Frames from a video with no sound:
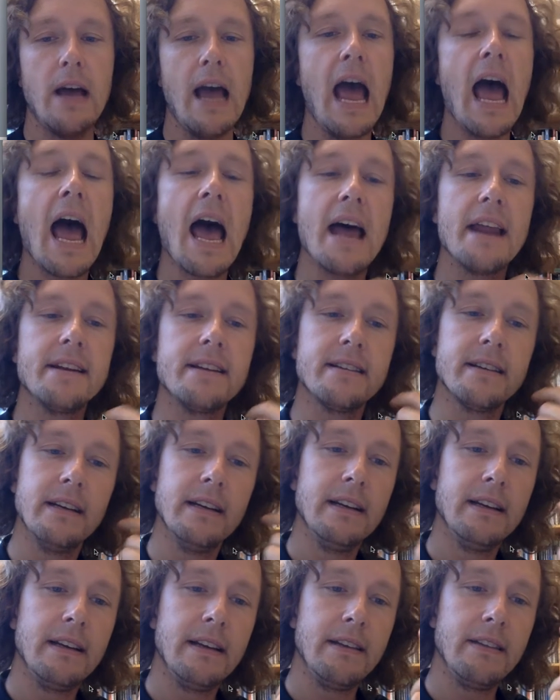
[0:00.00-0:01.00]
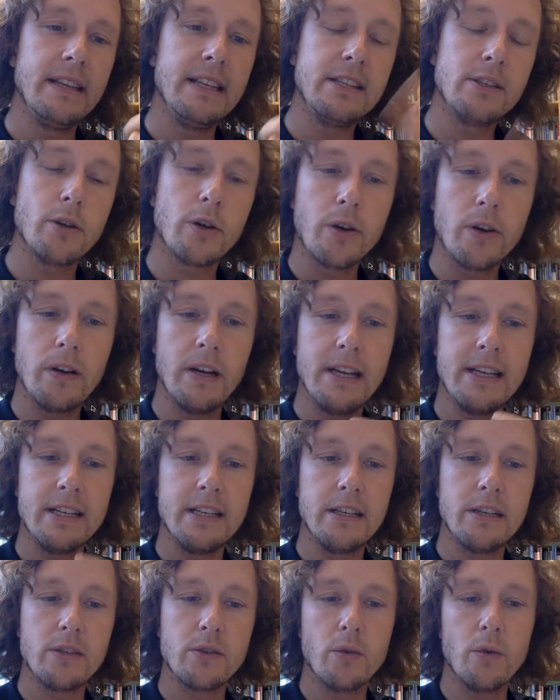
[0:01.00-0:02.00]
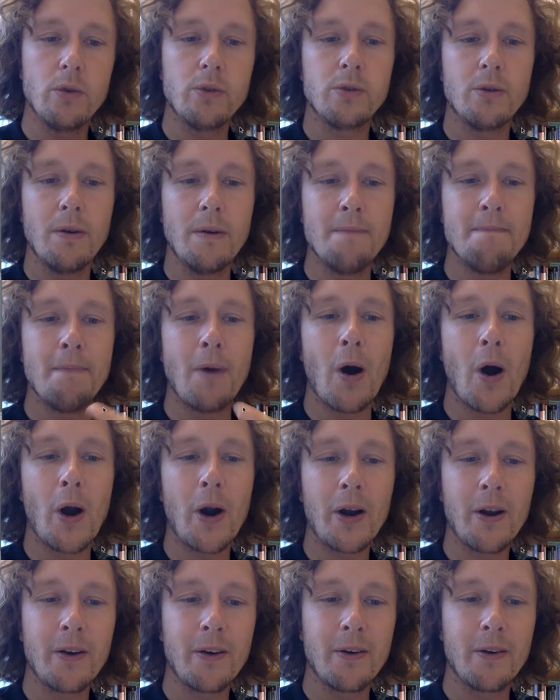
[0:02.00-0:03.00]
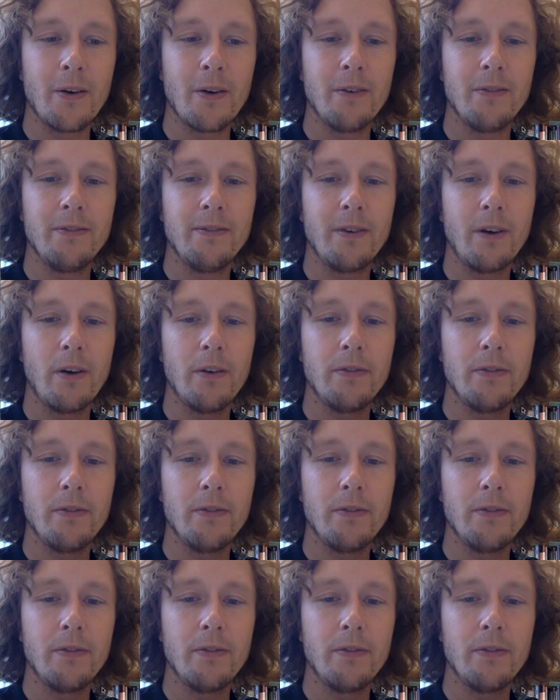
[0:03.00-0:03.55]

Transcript: and this circulation is also a marker of